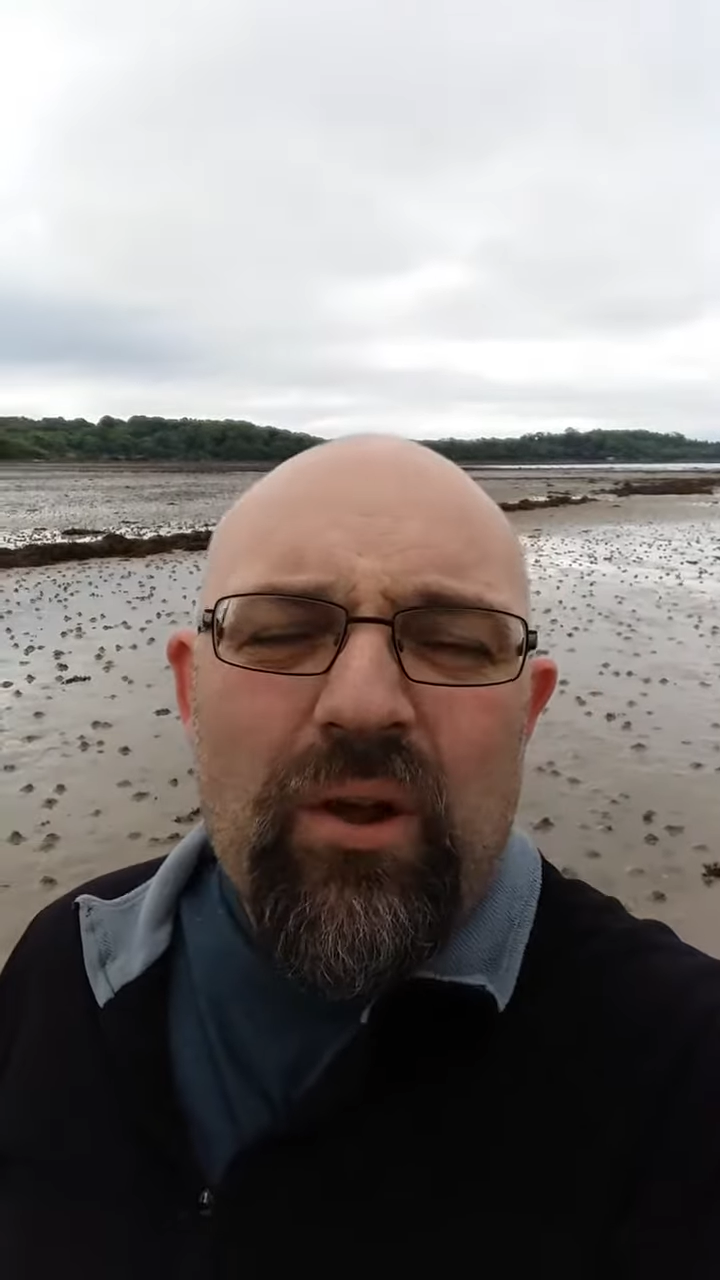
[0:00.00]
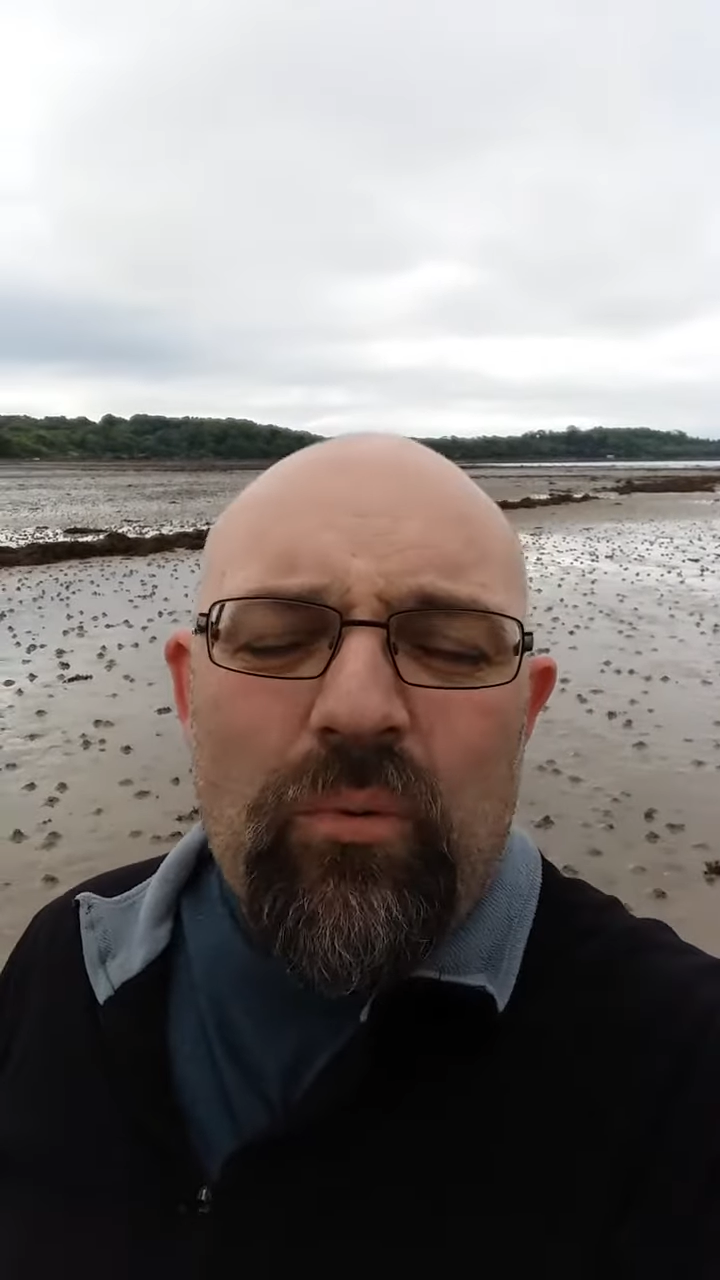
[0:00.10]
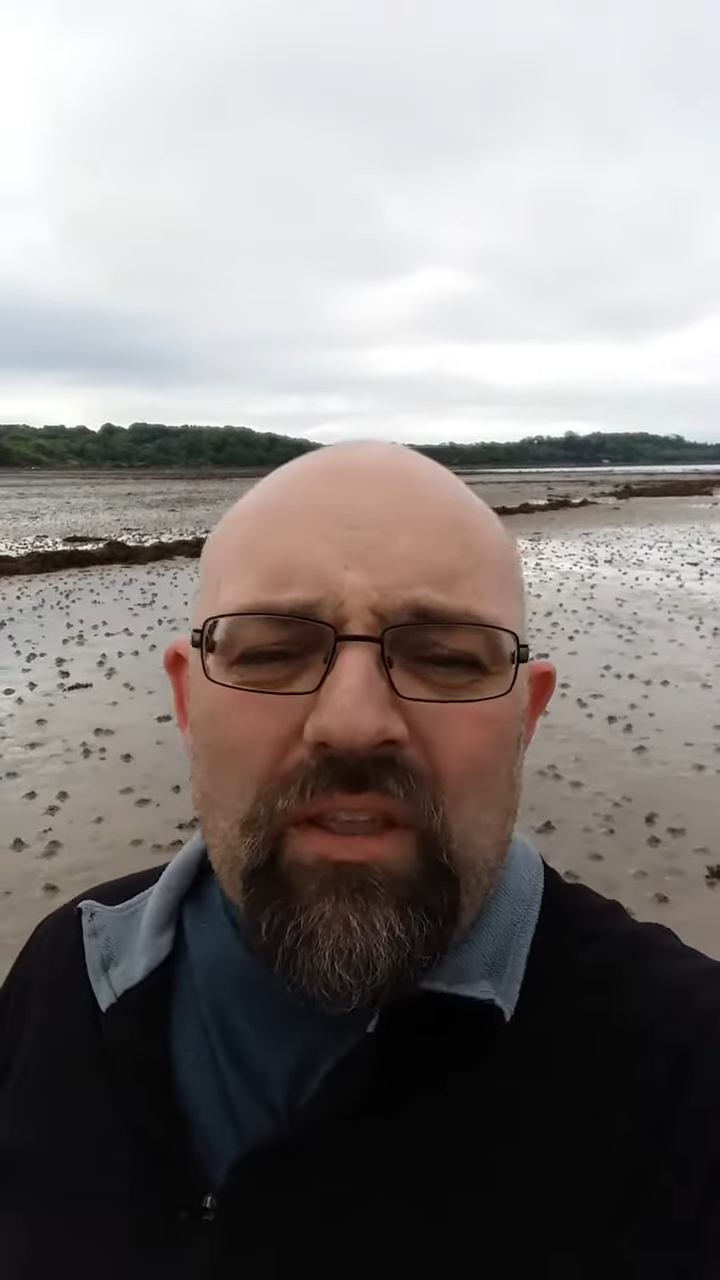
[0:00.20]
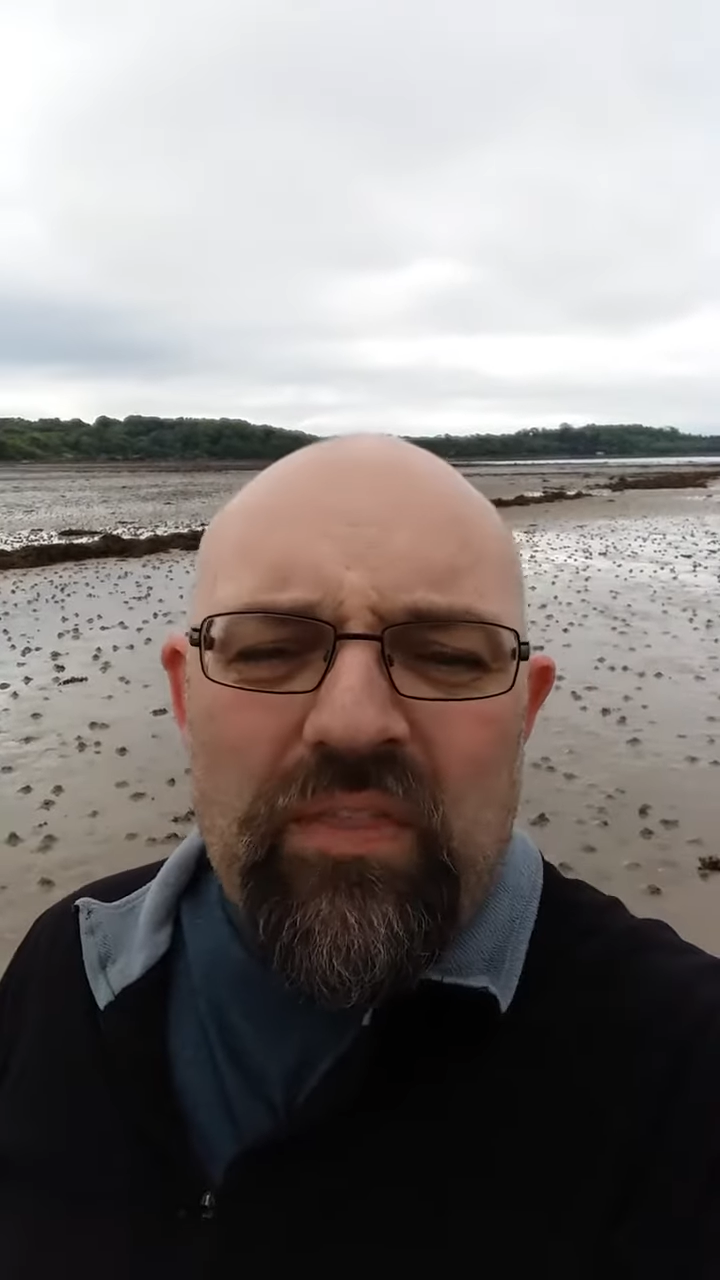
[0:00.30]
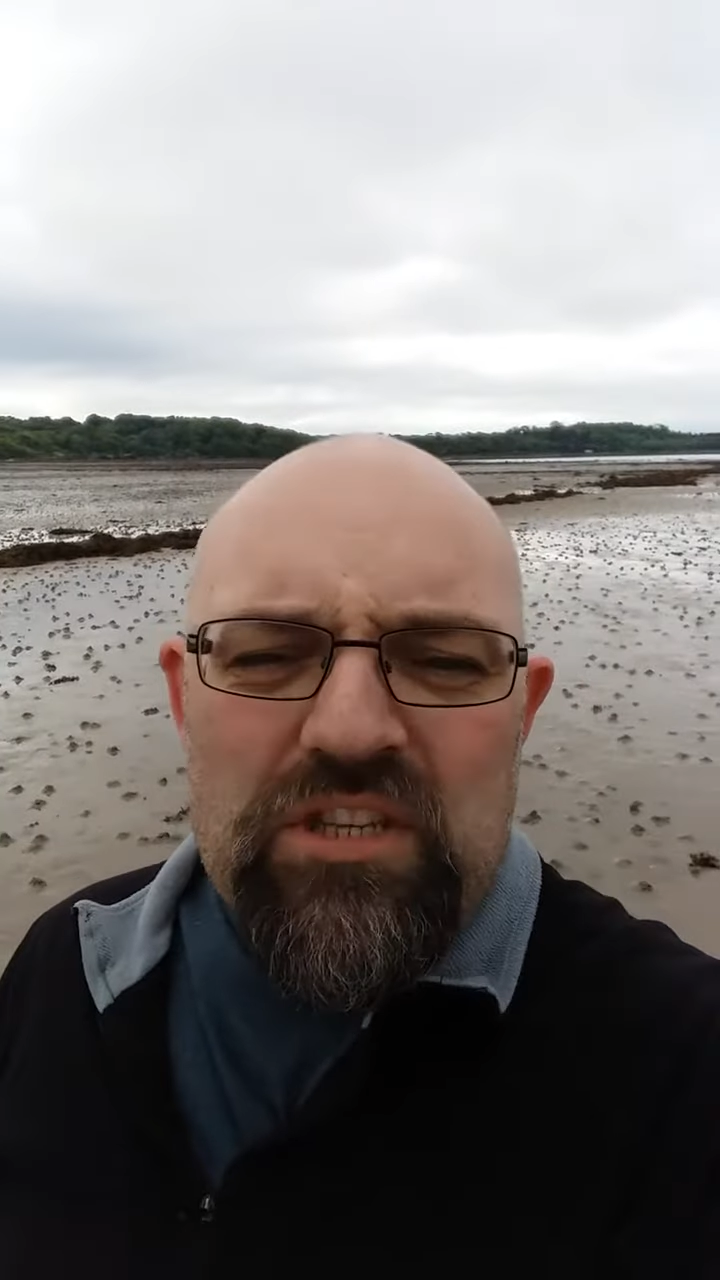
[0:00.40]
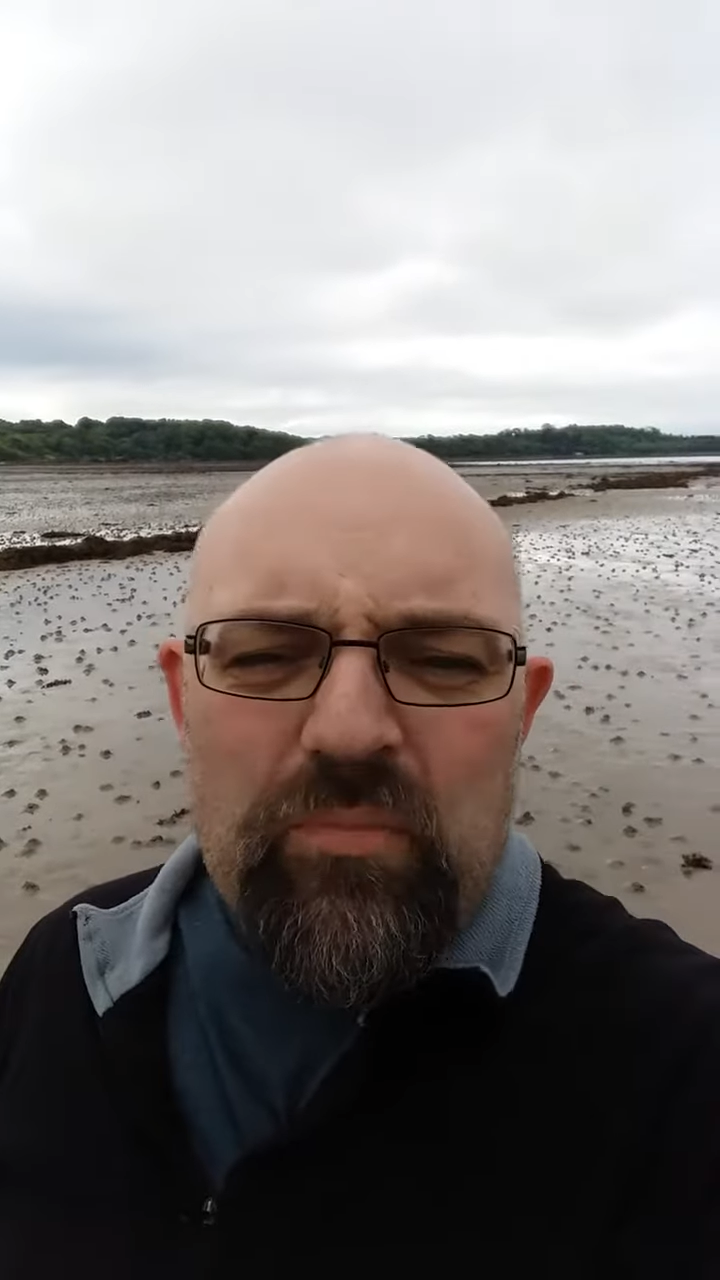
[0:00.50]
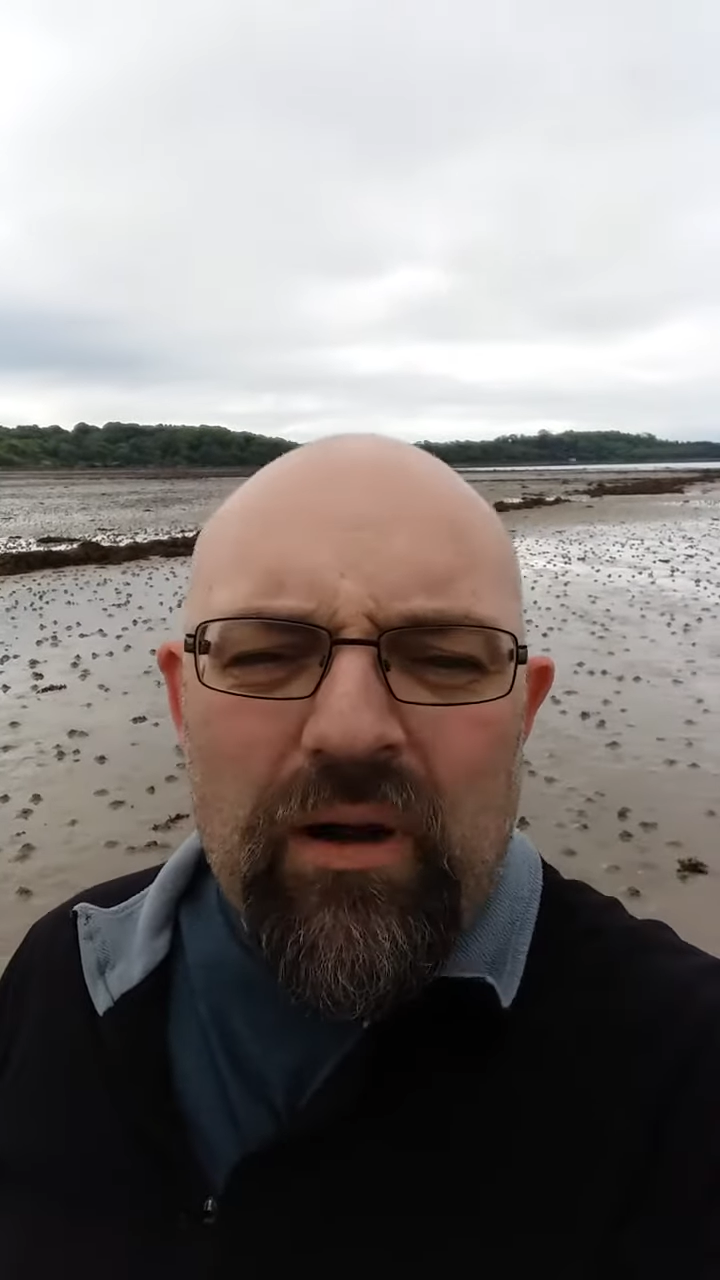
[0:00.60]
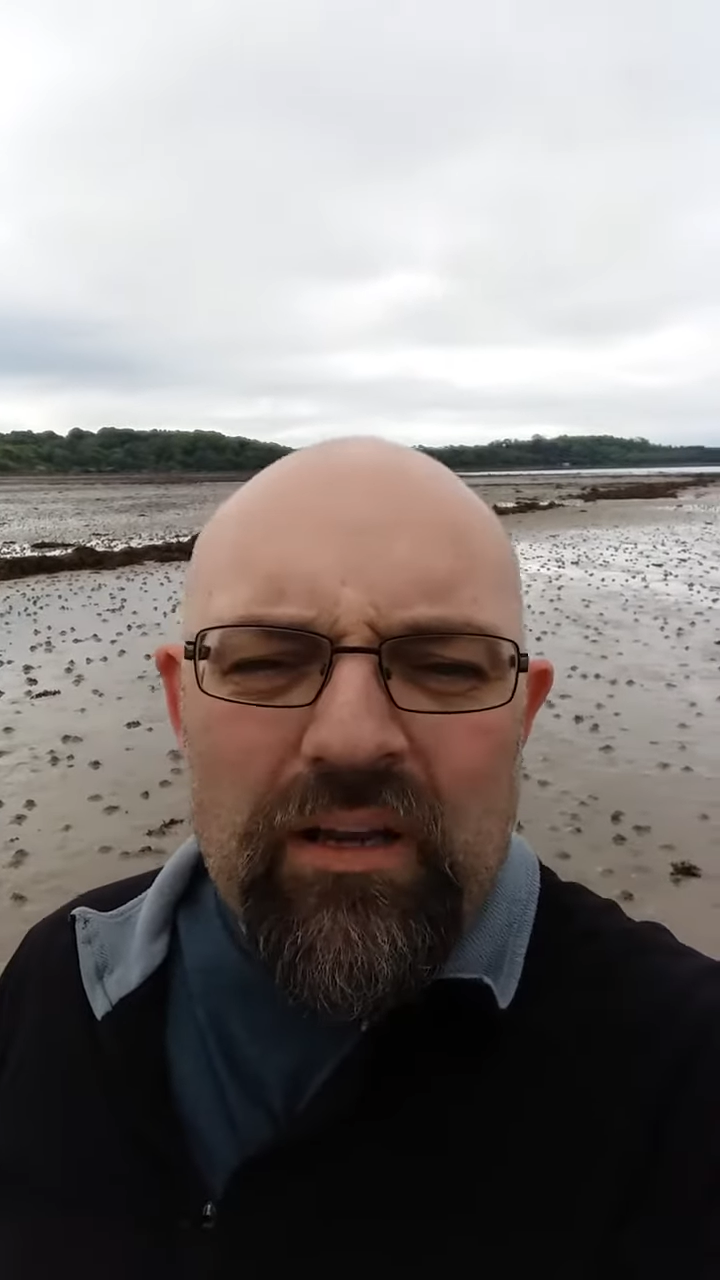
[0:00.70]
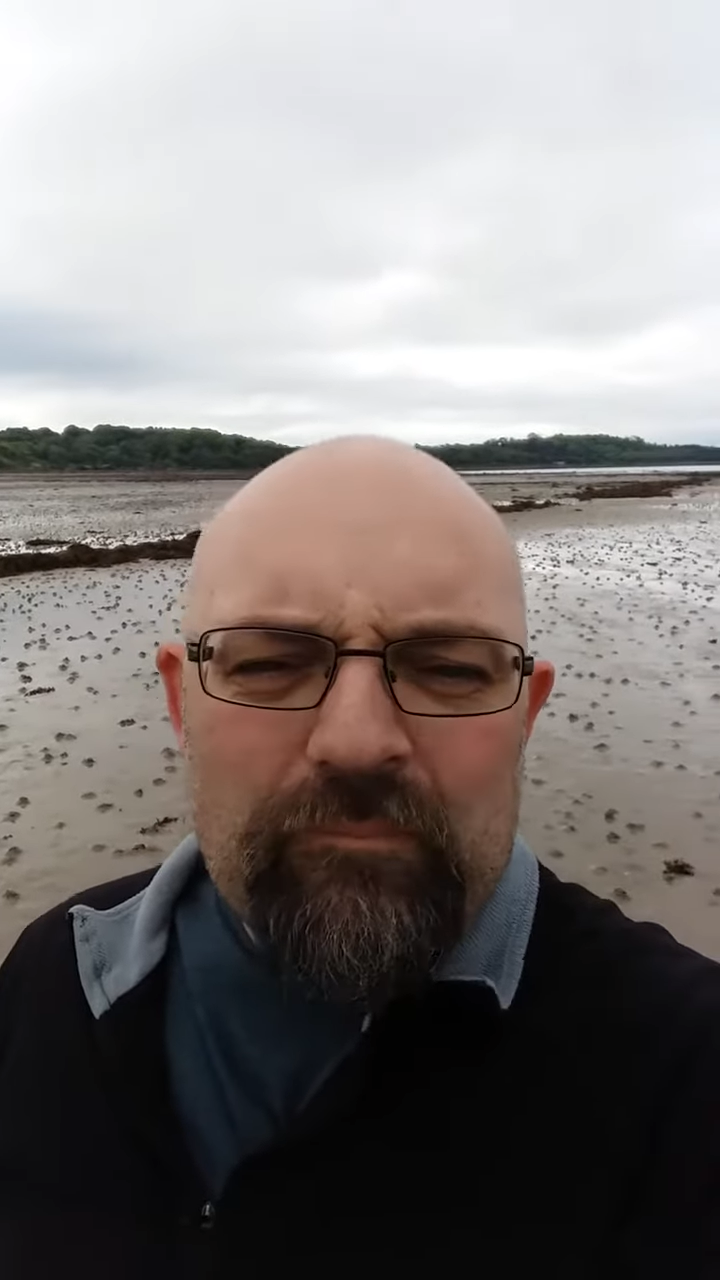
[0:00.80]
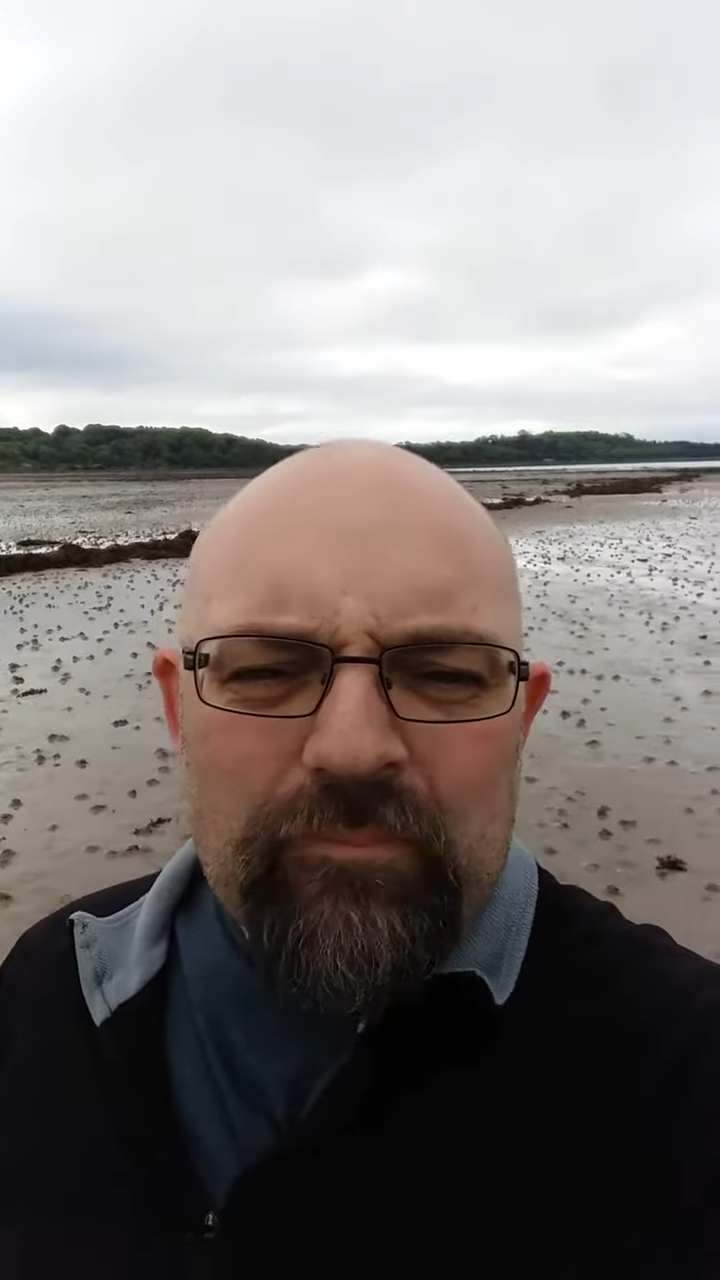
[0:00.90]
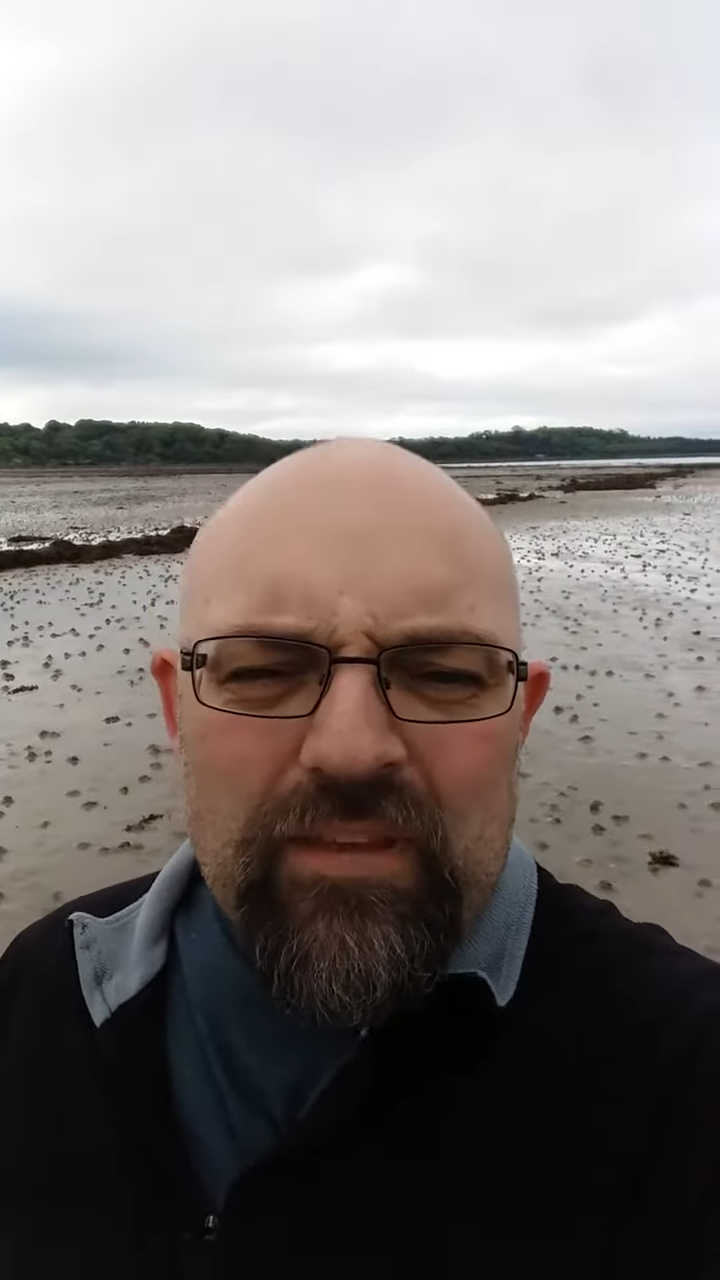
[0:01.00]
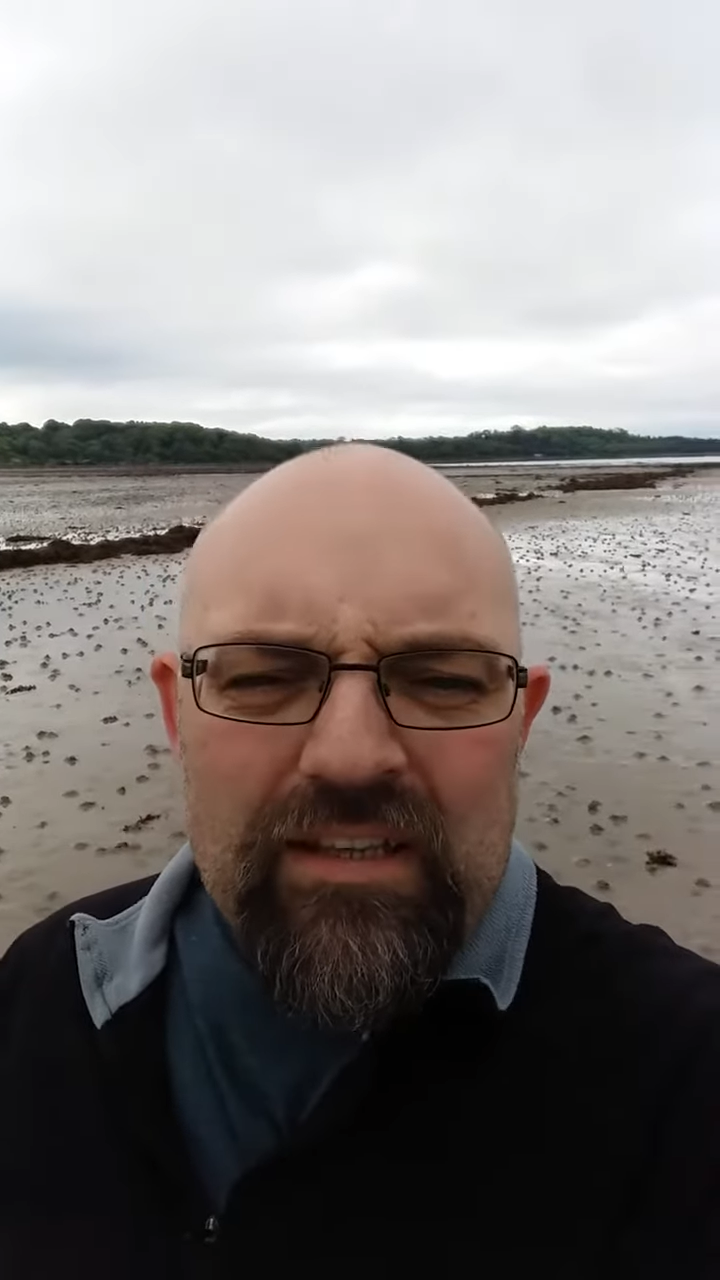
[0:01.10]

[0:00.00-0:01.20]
with the Spirit."